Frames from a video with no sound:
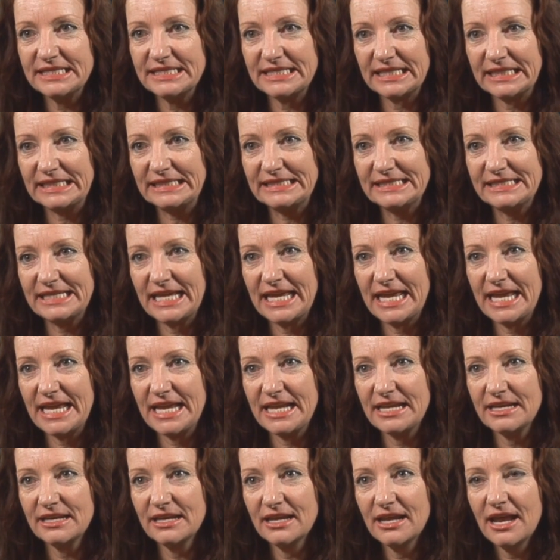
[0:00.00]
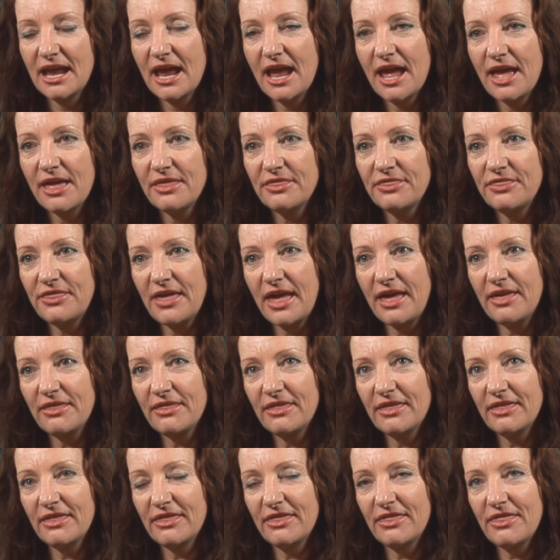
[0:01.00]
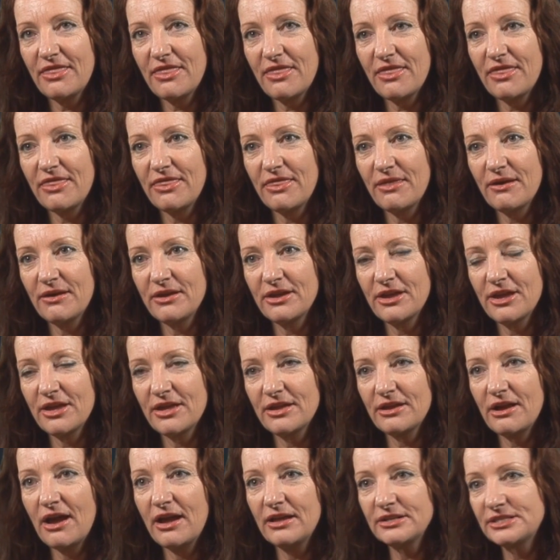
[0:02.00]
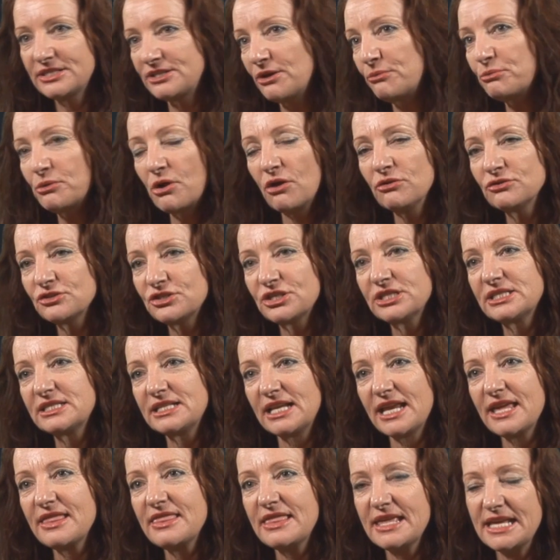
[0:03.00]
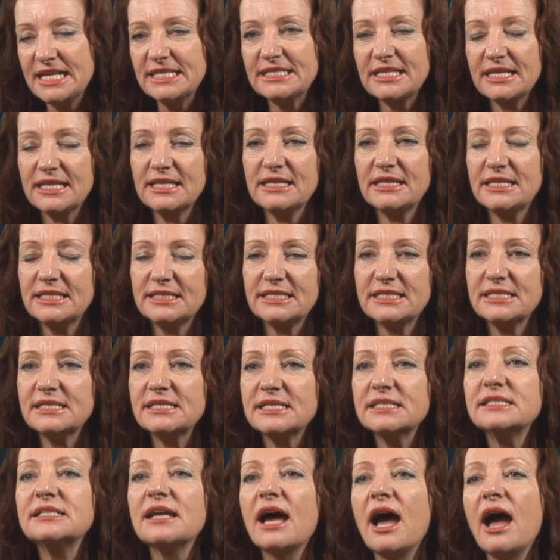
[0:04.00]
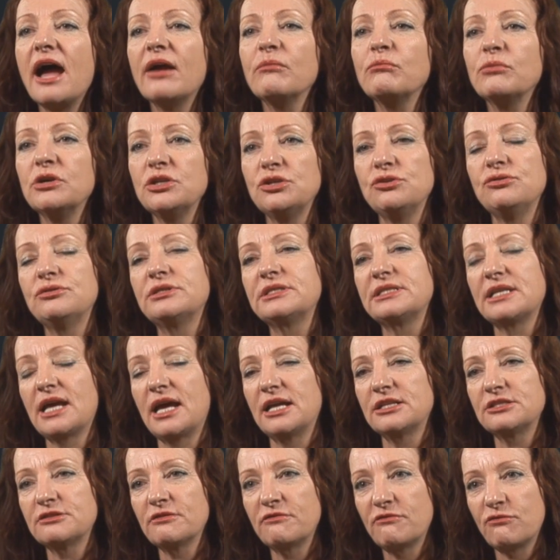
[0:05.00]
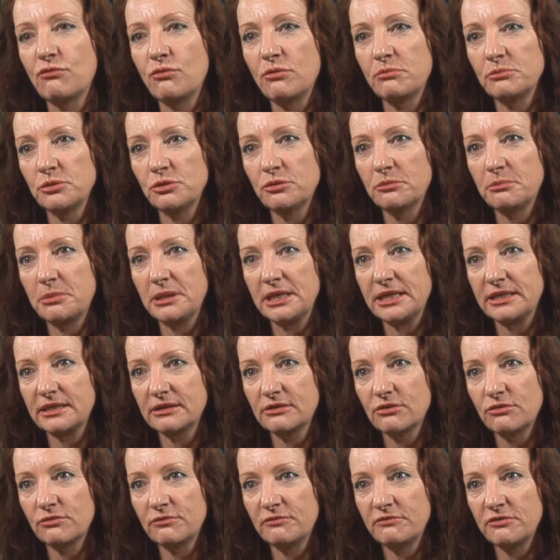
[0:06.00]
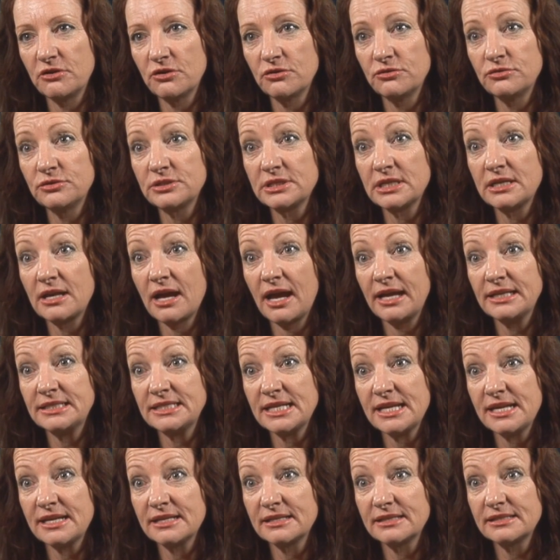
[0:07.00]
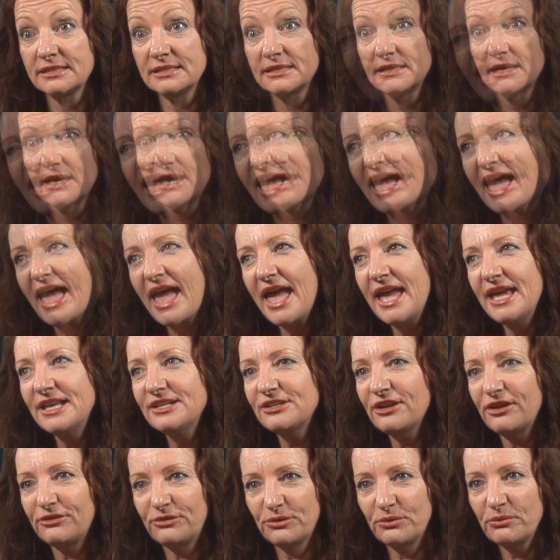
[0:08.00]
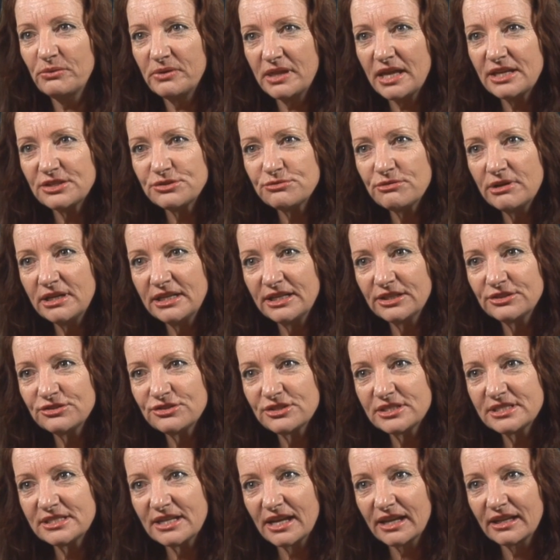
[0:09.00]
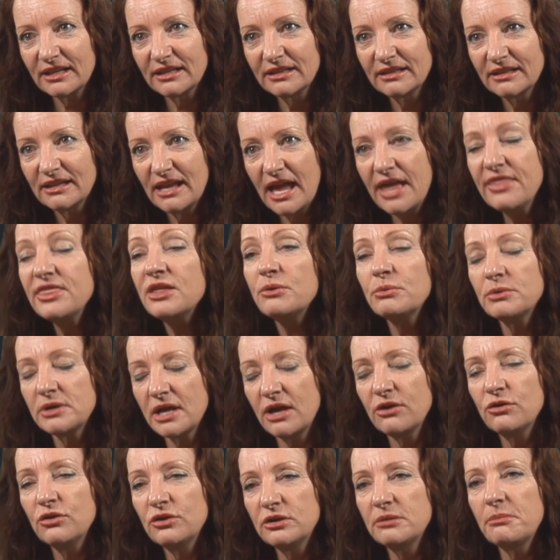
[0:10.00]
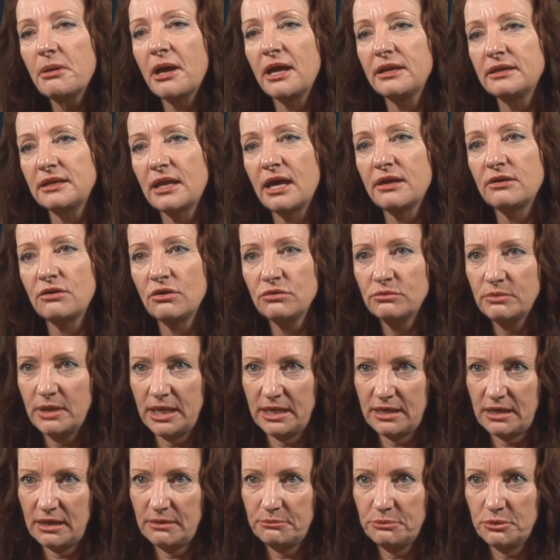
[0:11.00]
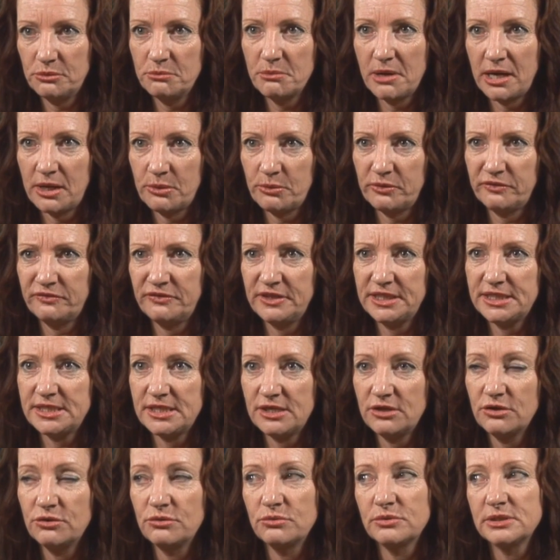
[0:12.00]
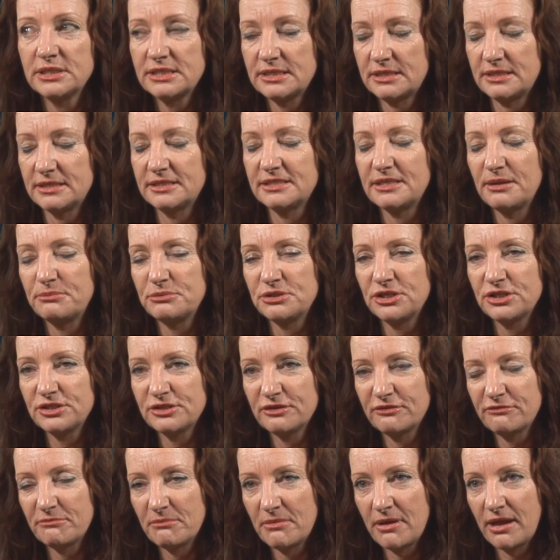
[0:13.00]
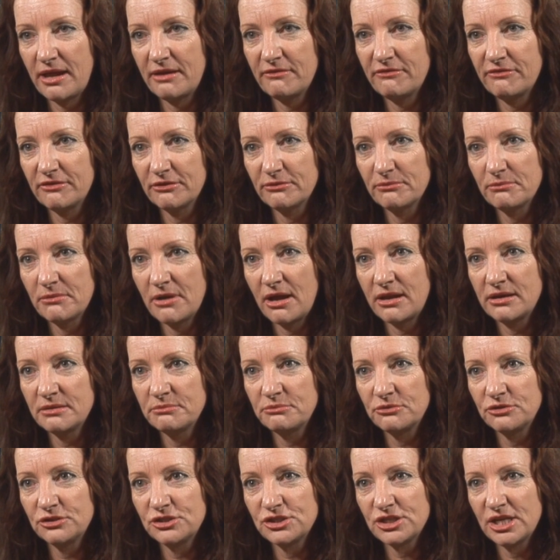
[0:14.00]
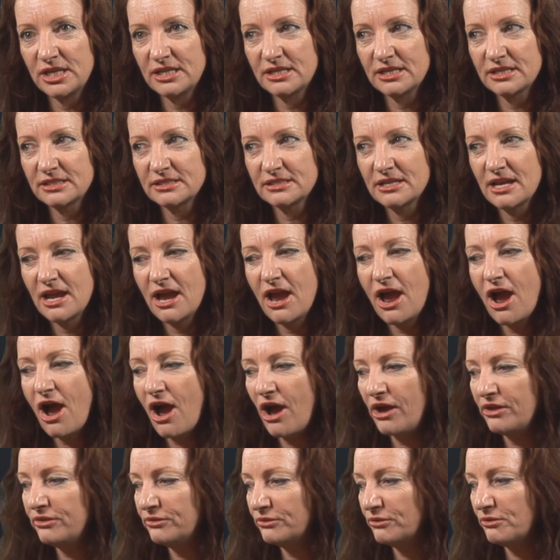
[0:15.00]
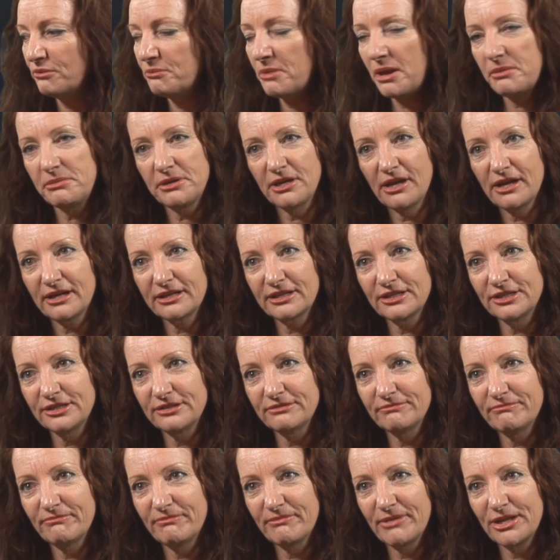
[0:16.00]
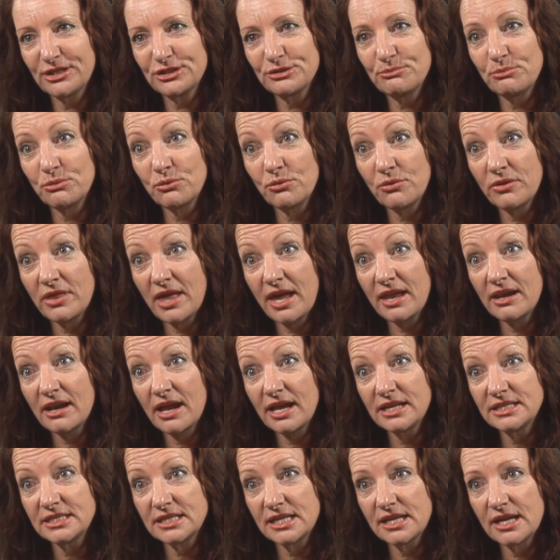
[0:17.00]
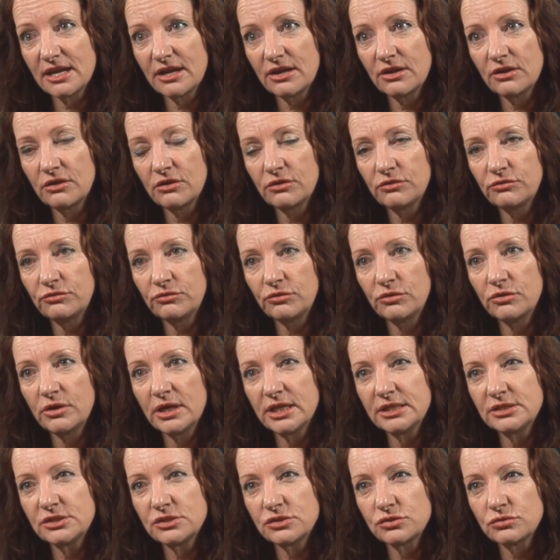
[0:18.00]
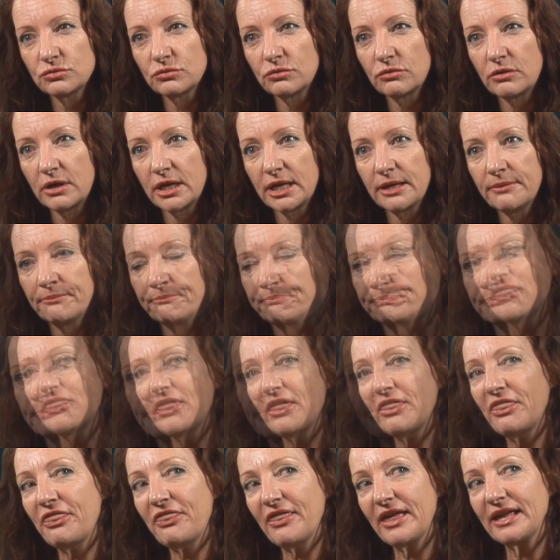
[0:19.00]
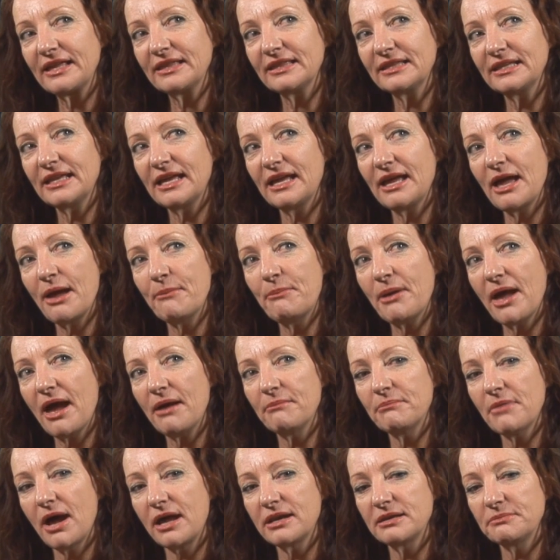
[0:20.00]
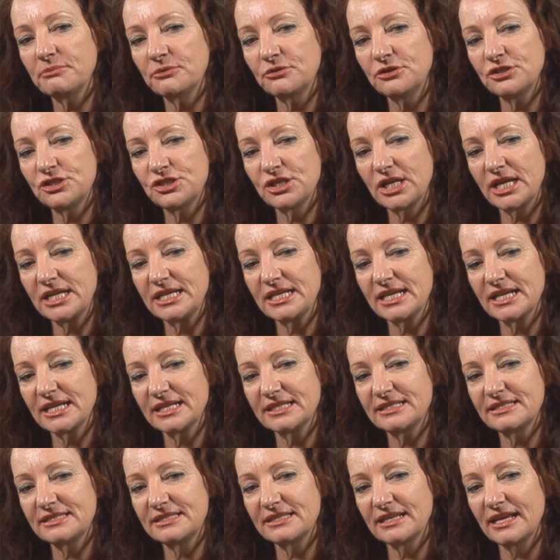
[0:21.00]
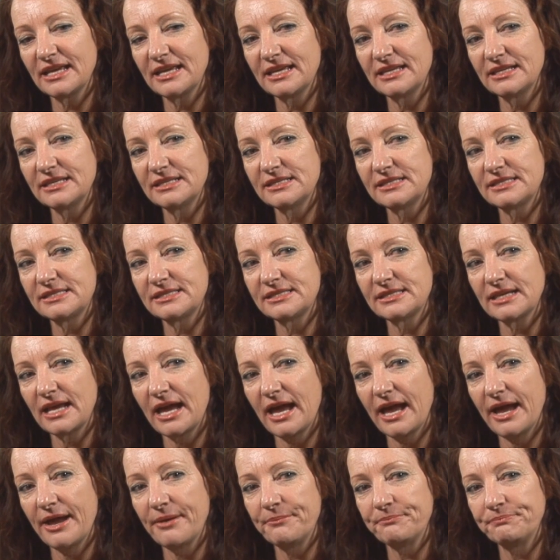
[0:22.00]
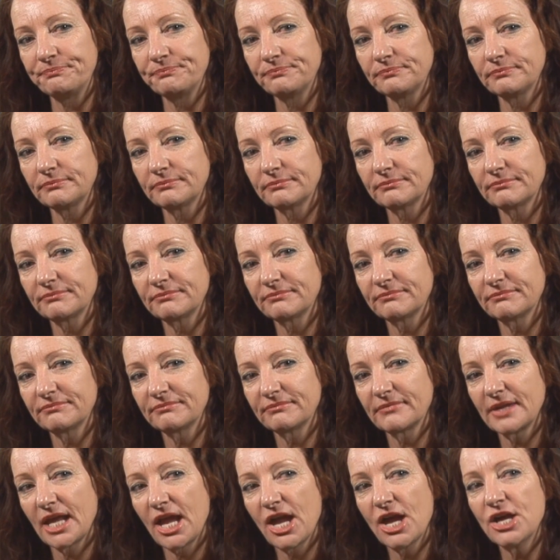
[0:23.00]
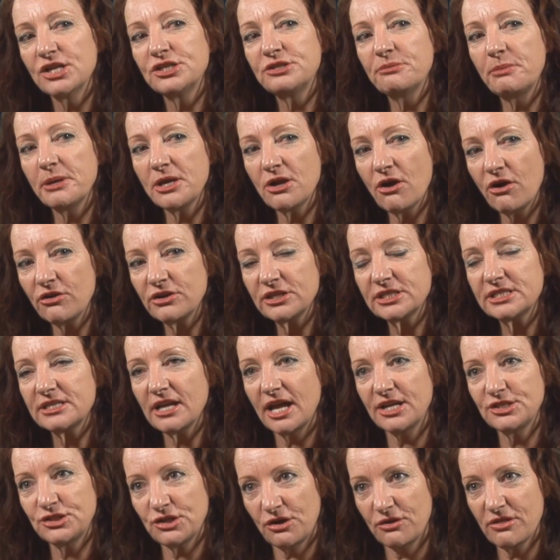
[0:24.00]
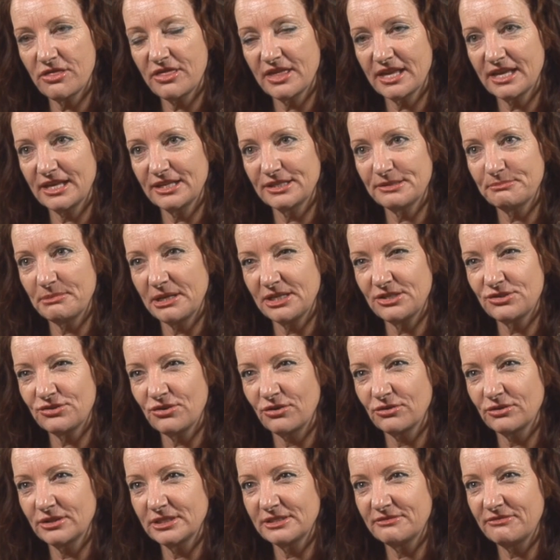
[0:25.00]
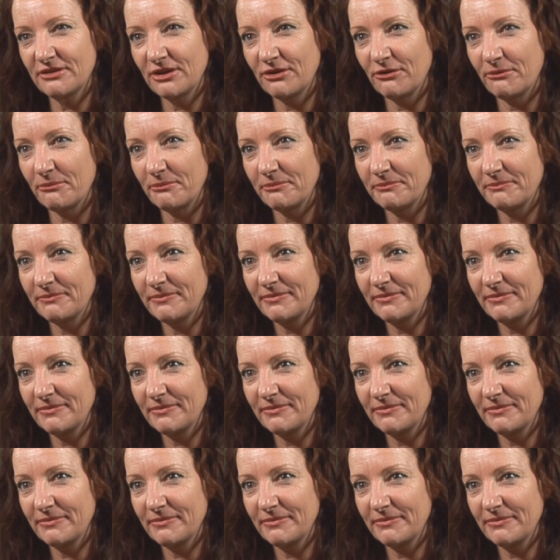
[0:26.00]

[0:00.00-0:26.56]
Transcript: 16, that subconsciously, this is the time when you start to form your political views and ideas. And I thought, well, that's really interesting. And then when I heard about Ngāro Wera, Pumanawa-Whiti, who is the subject of my film, Māori Boy Genius, I thought, well, maybe I can explore that idea through his story. The thing about Māori Boy Genius is, to be honest, I don't think it's my strongest film.